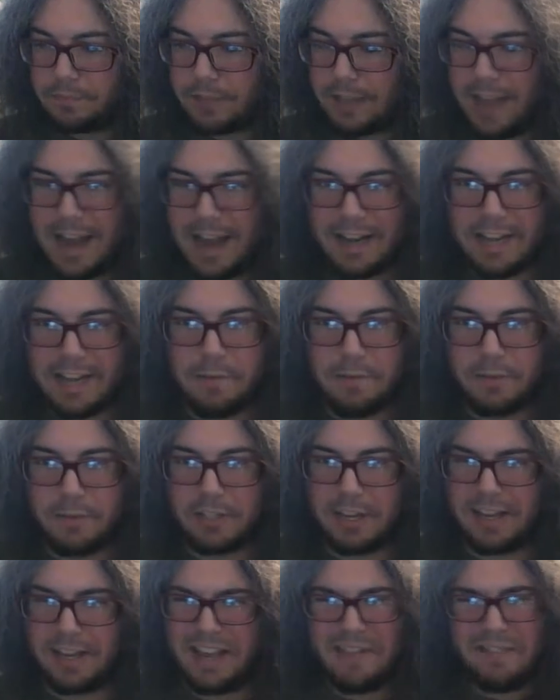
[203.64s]
And he was
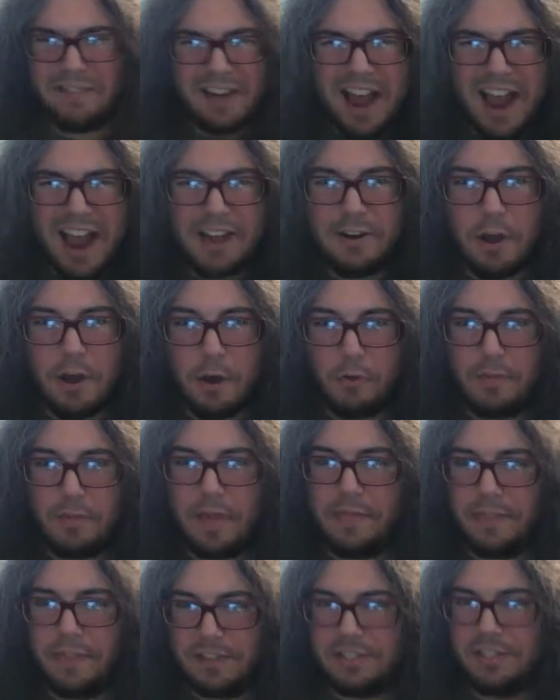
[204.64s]
like, even I know
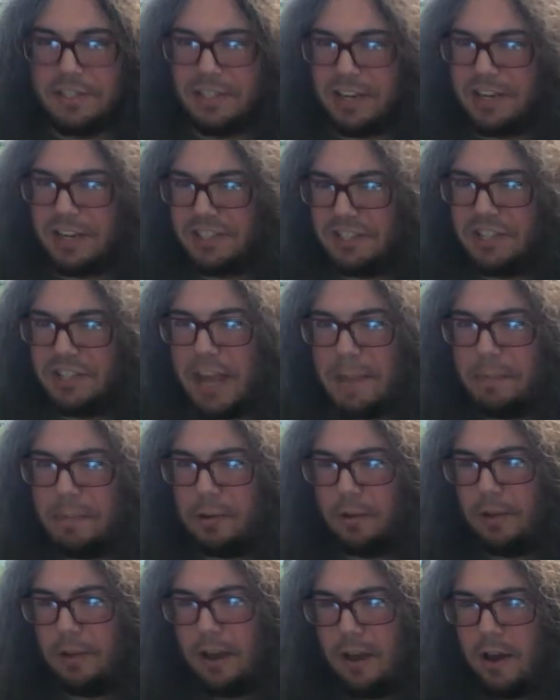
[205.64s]
that this is like a
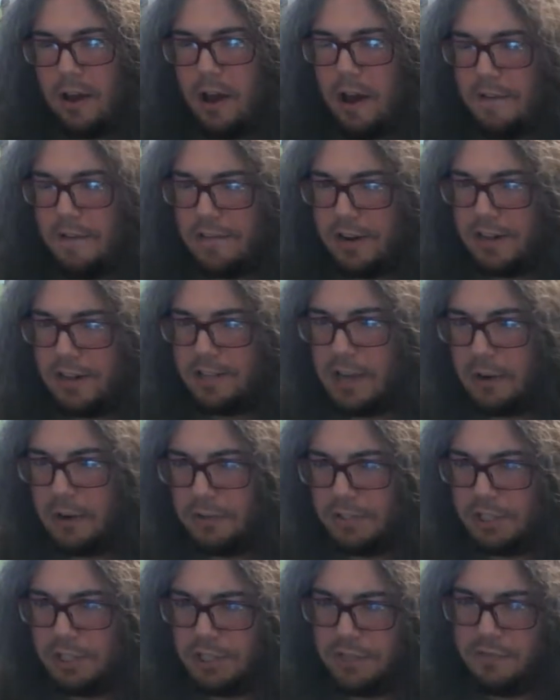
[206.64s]
staple of the Nintendo
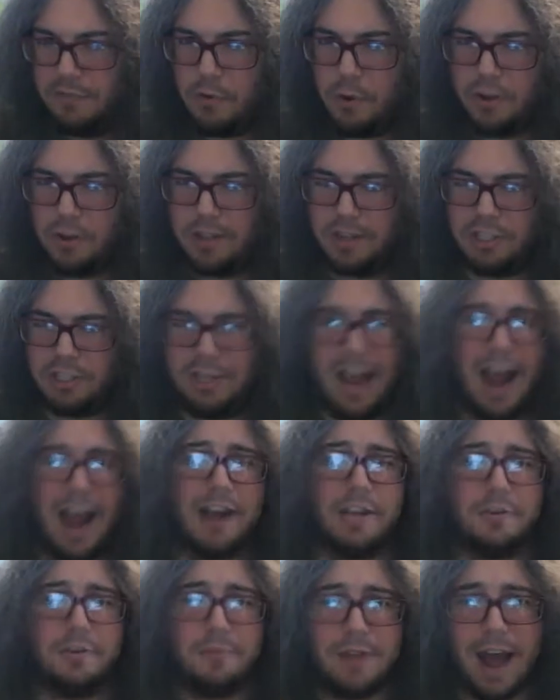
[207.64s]
64 collection. How
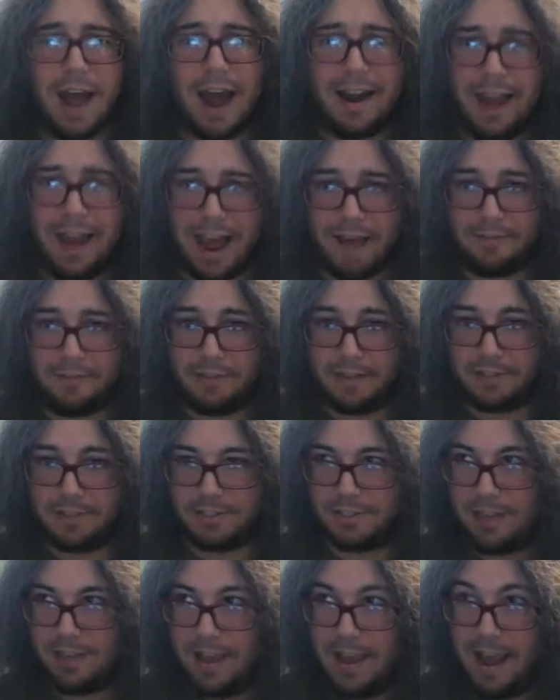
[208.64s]
do you not have
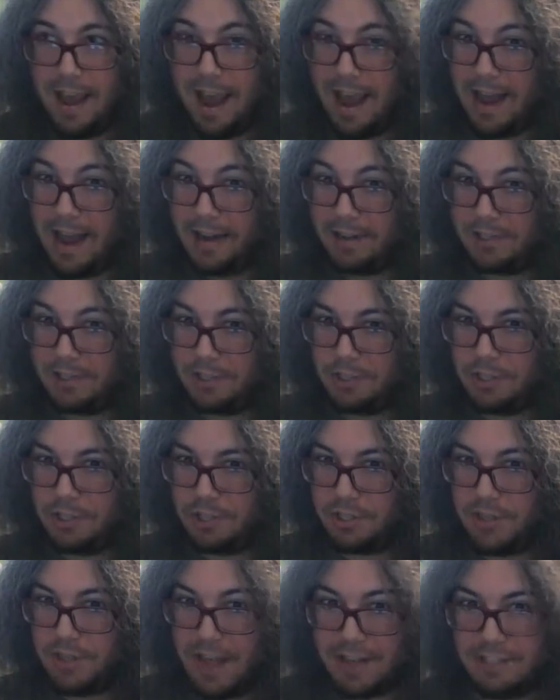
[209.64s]
this? And it's
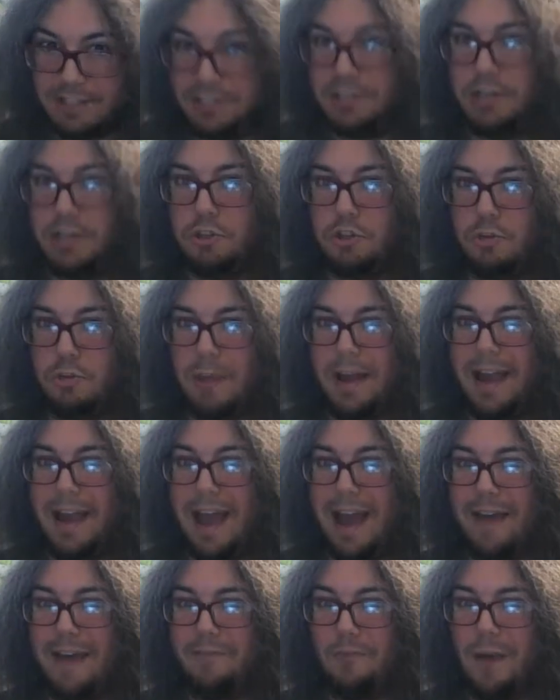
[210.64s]
just that syndrome I
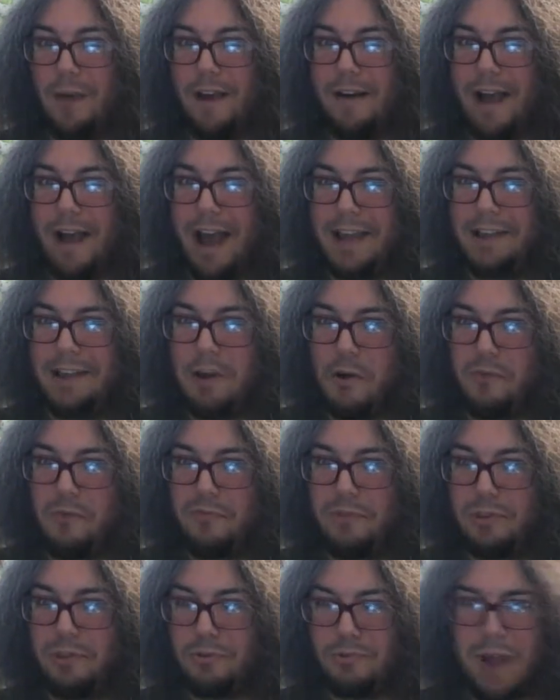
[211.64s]
have where I go
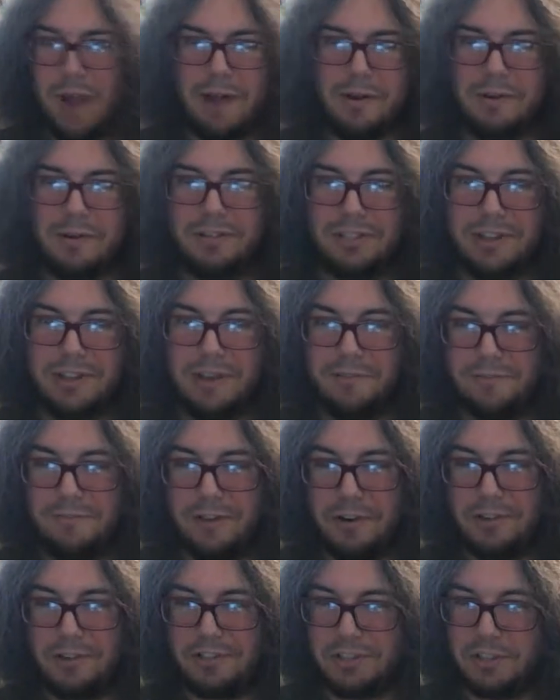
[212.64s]
for the rarer stuff
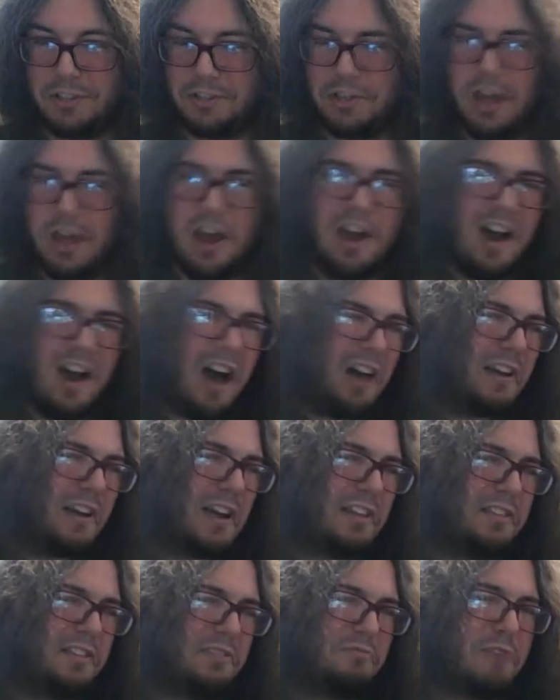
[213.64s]
first, because I'll
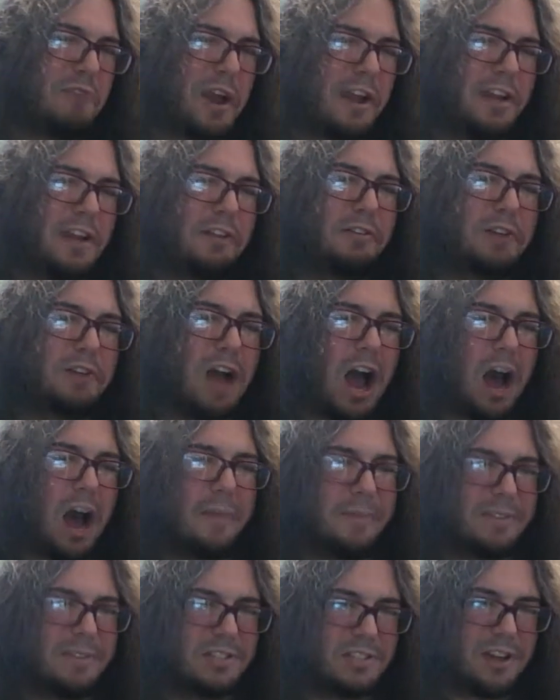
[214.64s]
get the regular
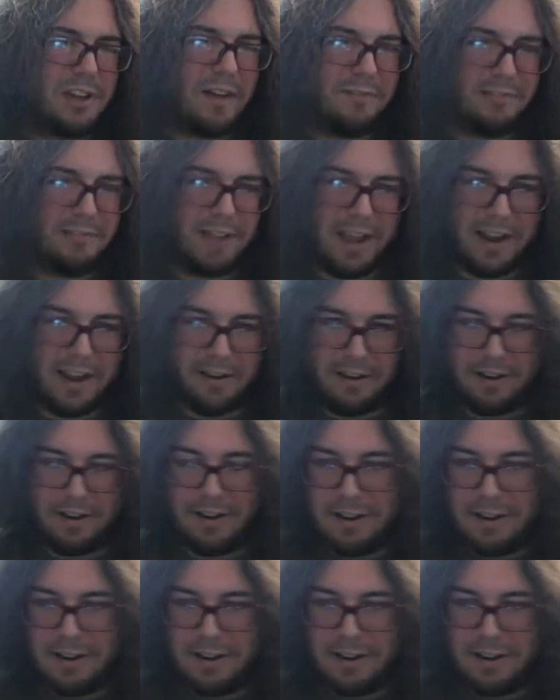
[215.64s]
common stuff later.